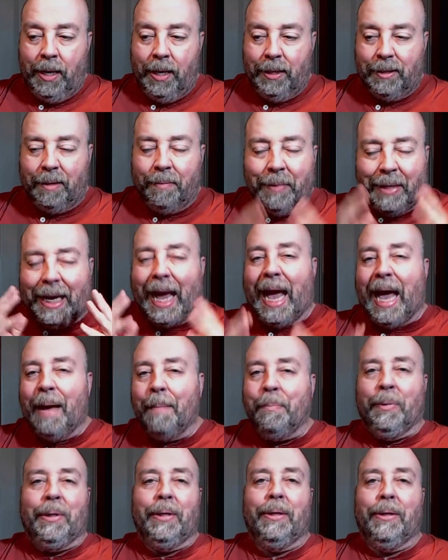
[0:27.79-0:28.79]
something
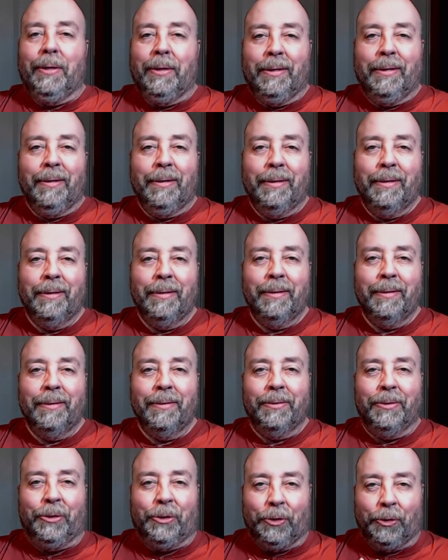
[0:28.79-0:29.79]
happened
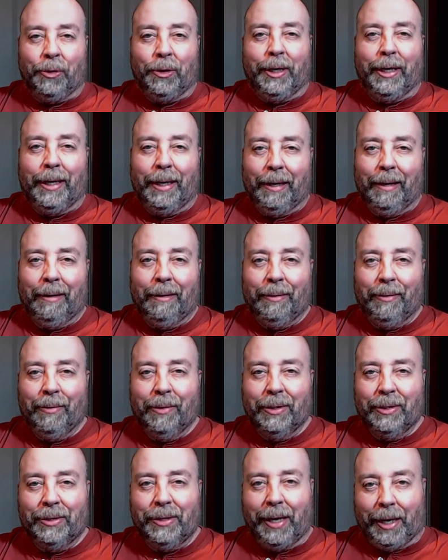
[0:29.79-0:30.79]
during
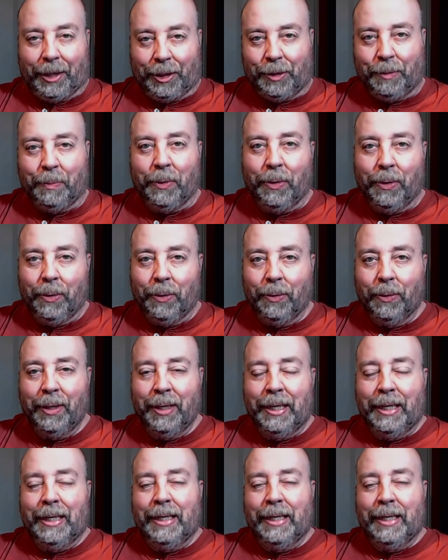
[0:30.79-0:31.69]
this expo